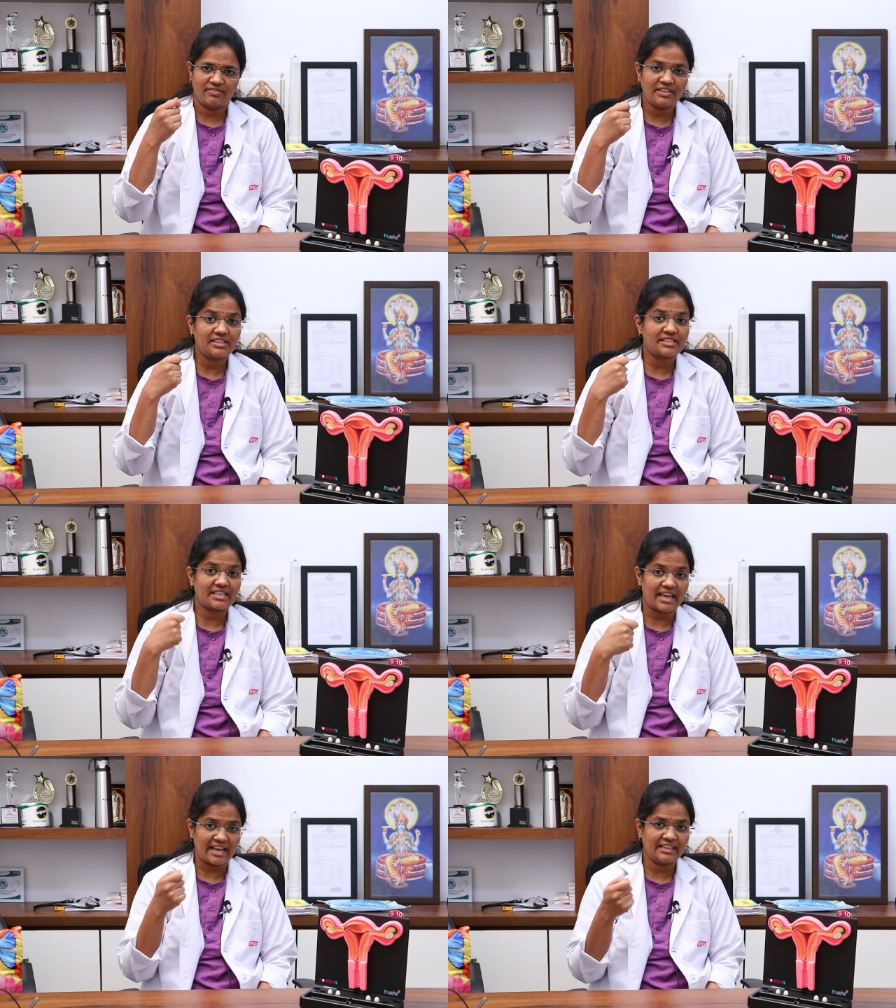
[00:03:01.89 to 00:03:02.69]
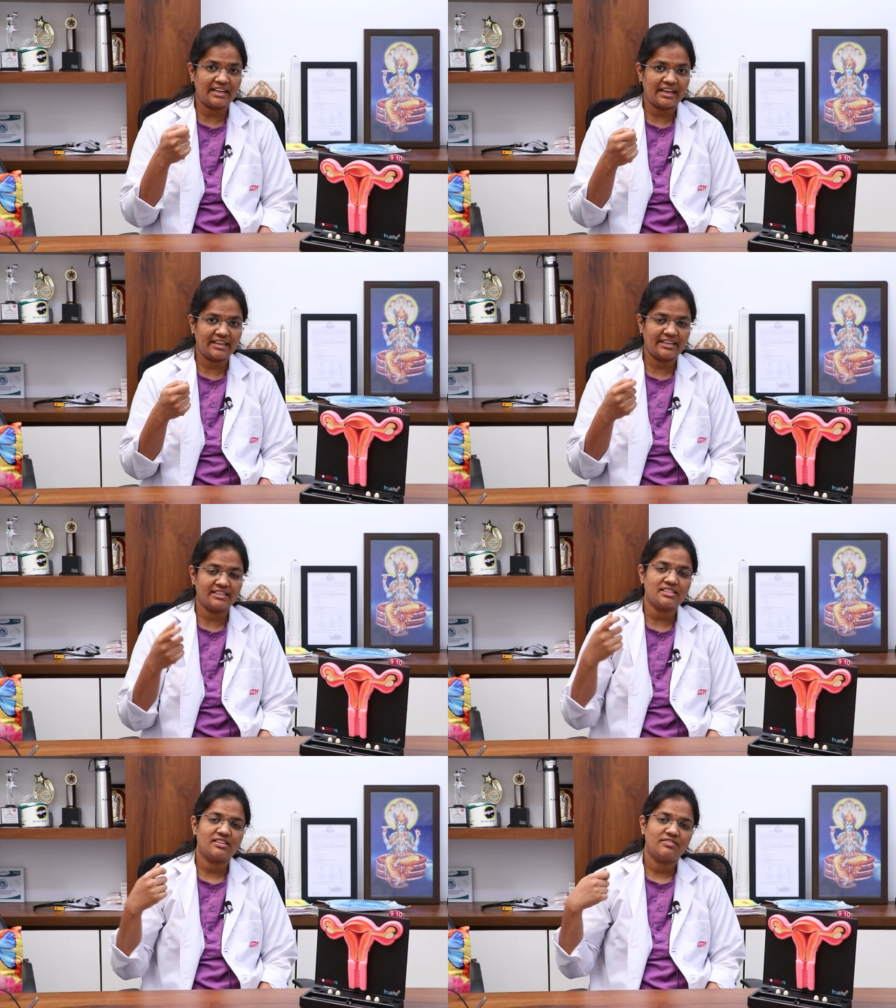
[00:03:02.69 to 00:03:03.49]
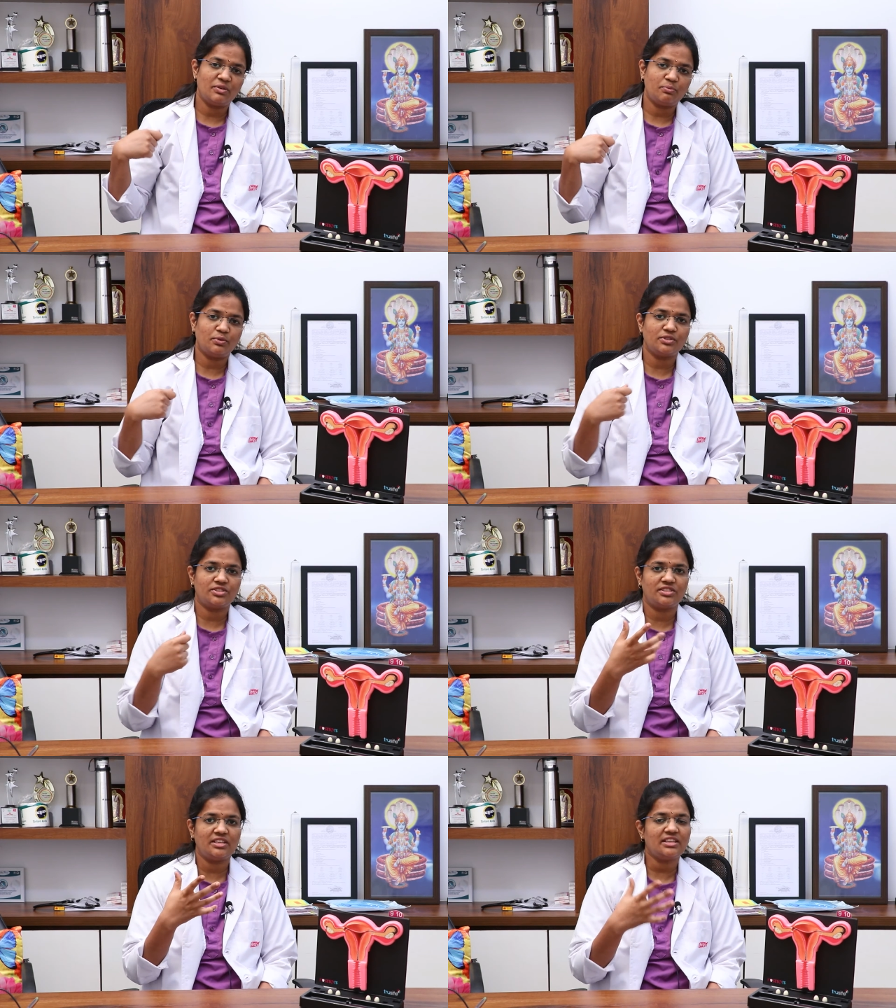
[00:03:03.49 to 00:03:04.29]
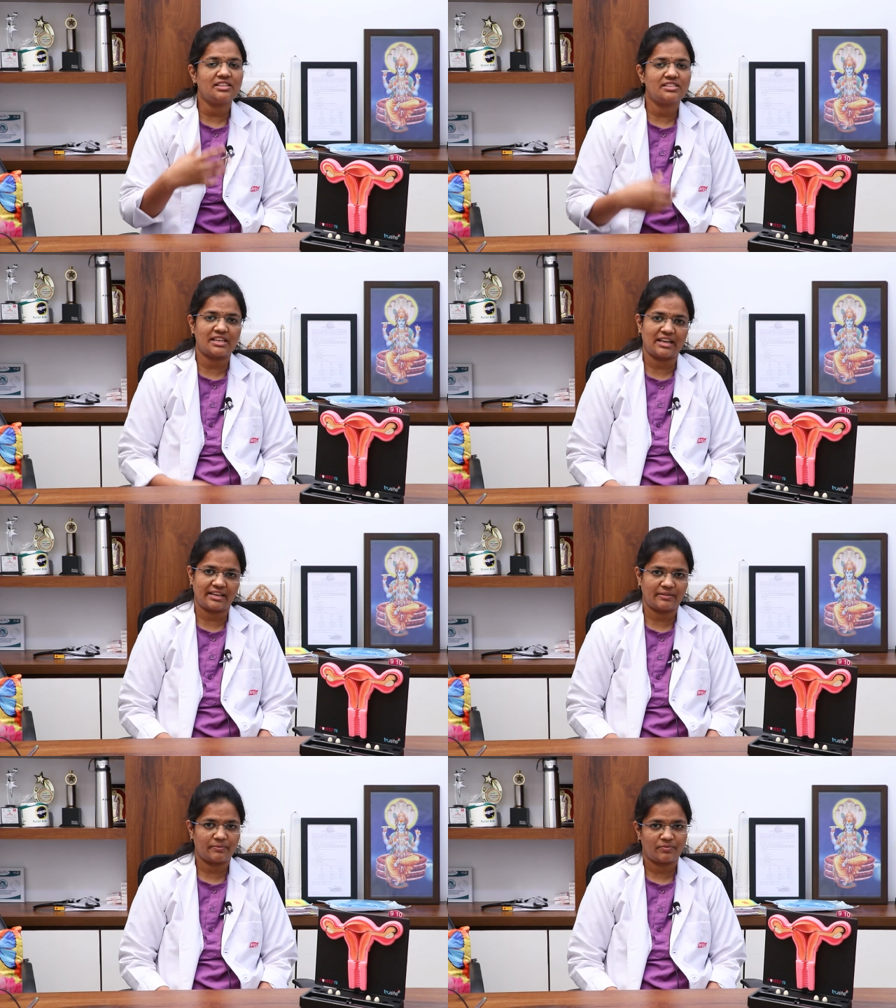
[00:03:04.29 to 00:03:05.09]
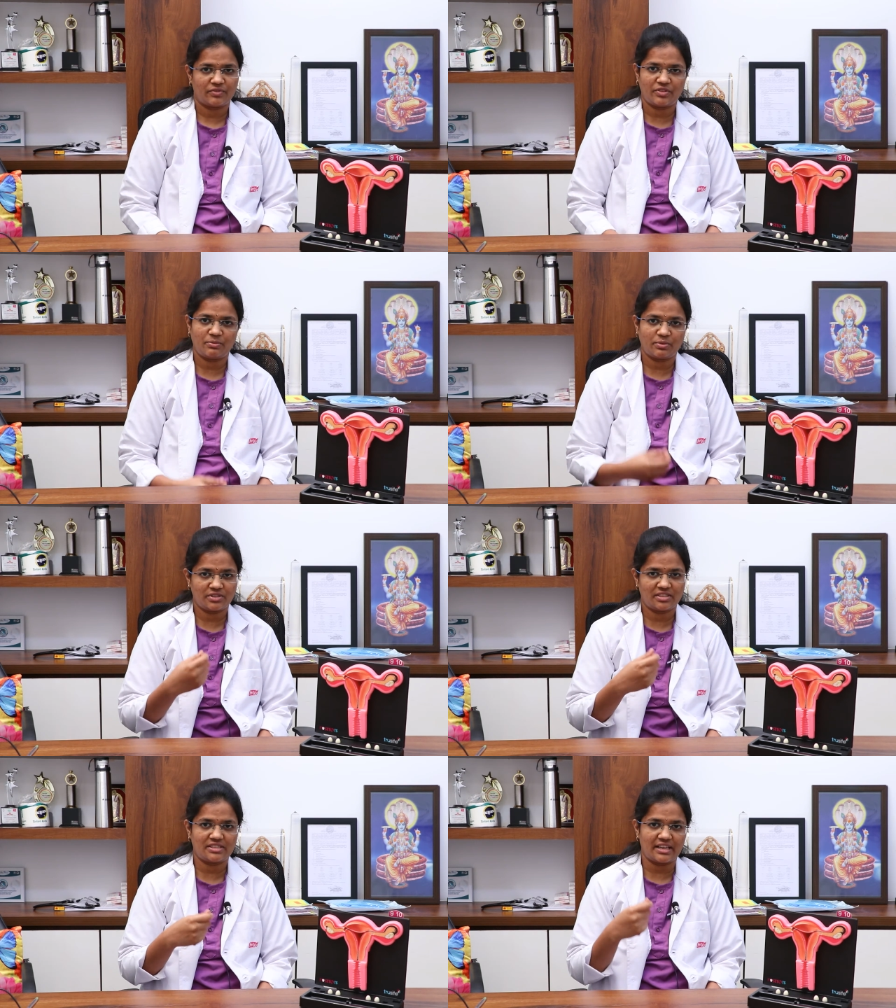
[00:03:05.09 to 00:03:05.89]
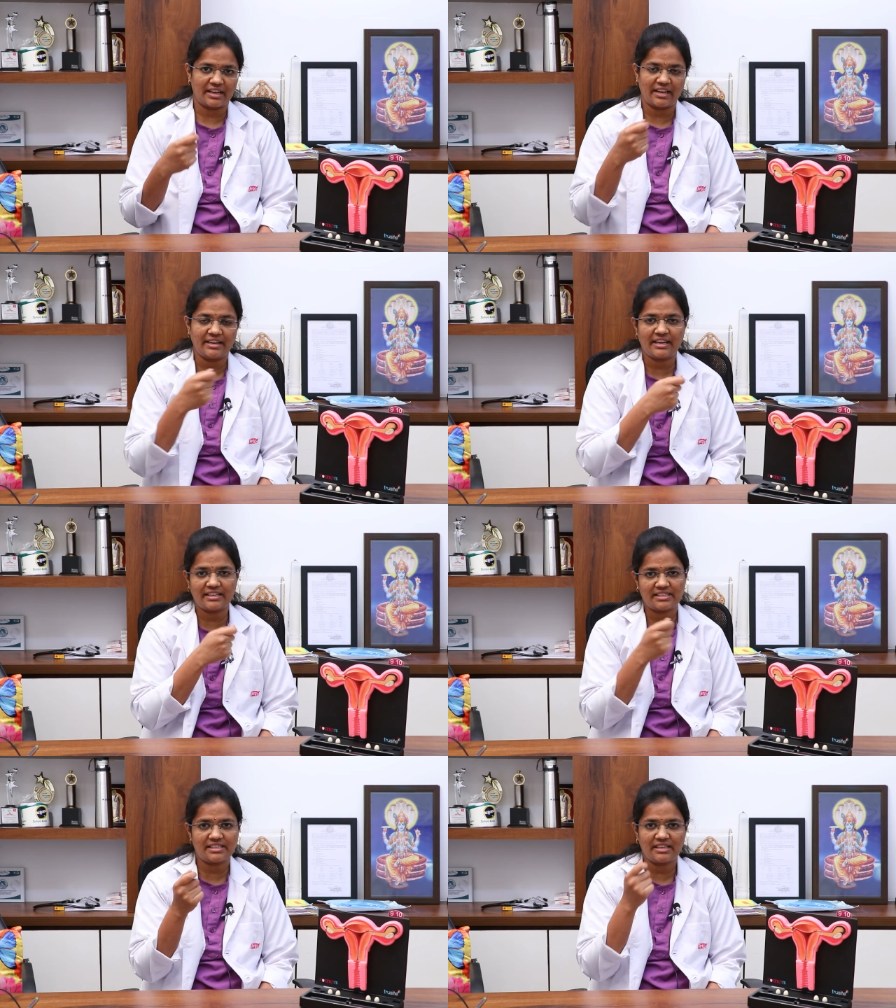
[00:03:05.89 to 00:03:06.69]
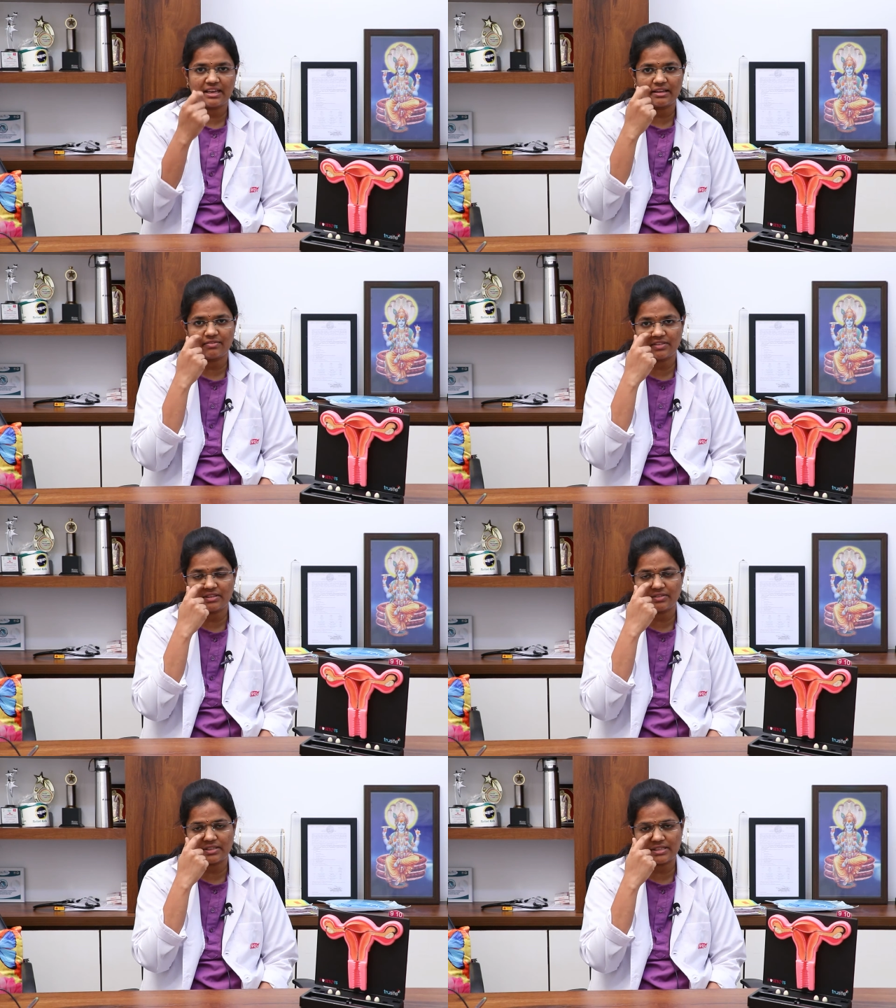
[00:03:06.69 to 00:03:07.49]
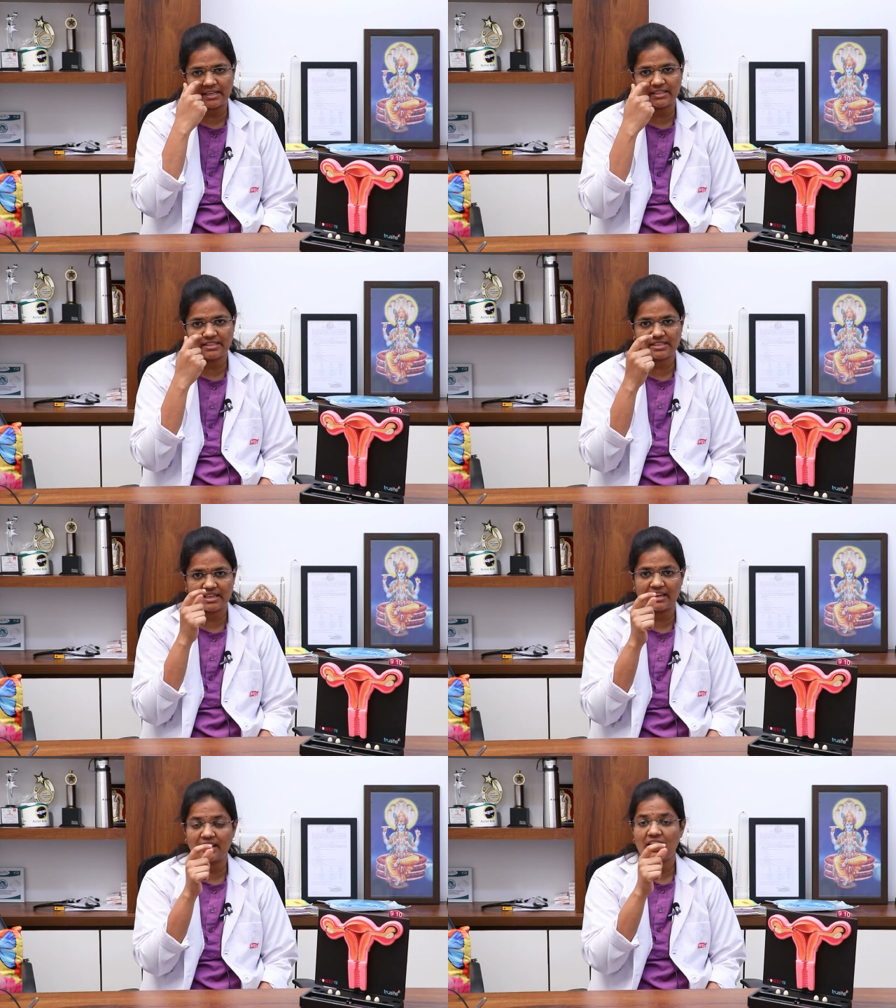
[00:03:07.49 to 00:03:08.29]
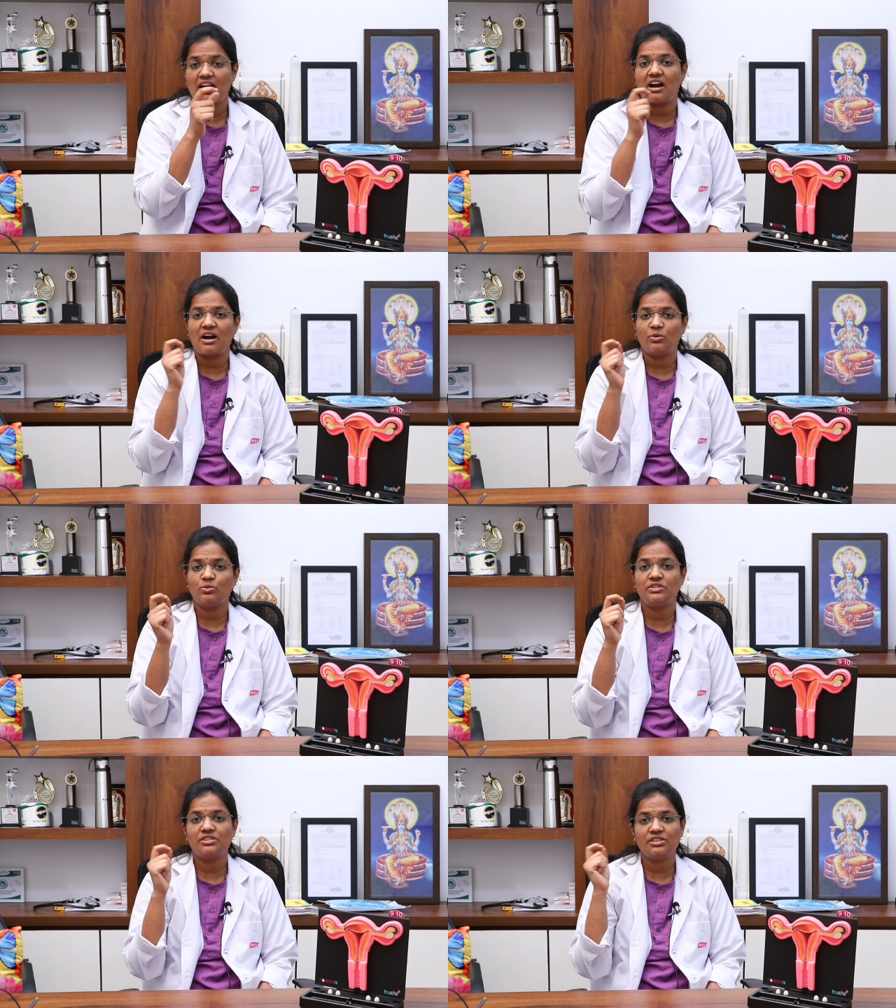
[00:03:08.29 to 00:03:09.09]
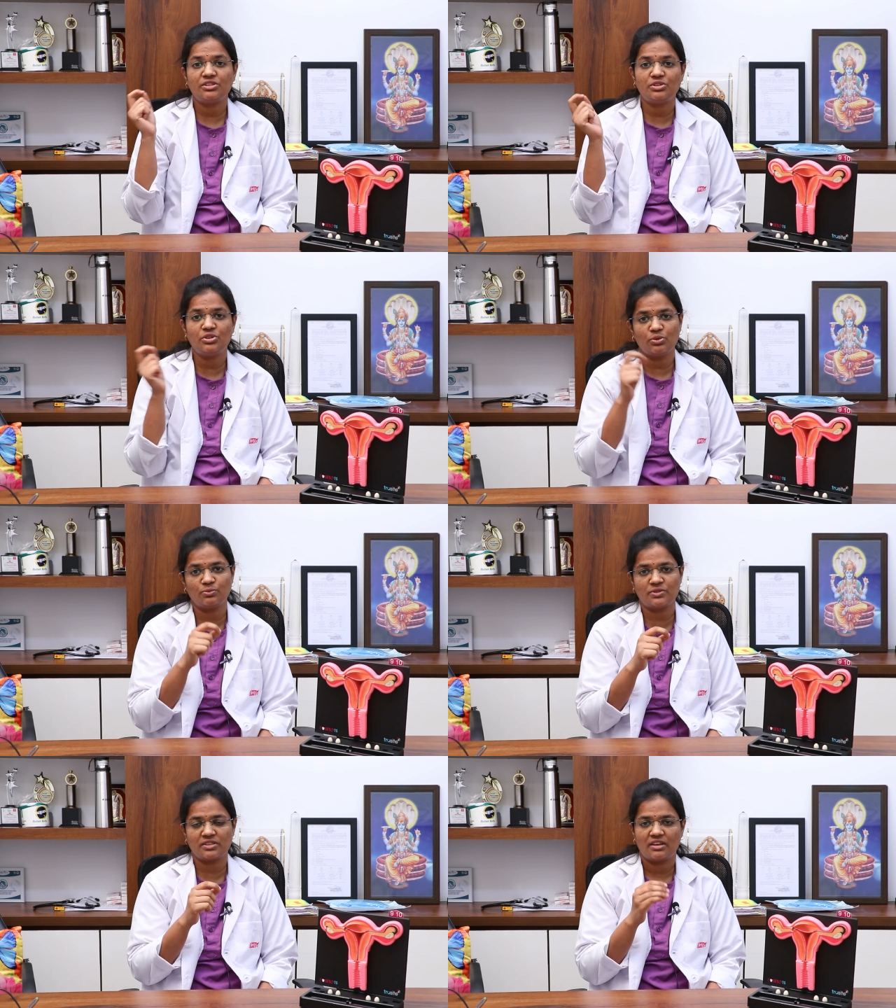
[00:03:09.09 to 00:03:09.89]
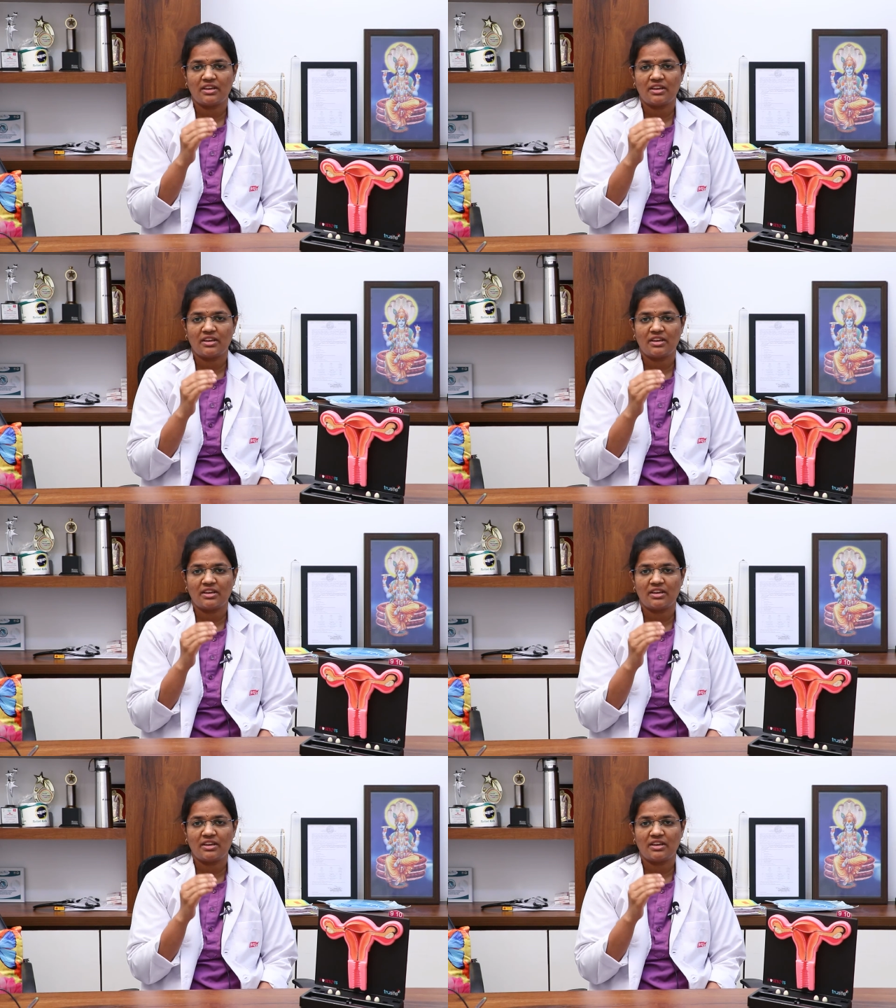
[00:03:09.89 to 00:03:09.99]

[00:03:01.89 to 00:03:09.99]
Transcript: with scan guidance we push the saline we push the saline and see with the vaginal scan how is the tubes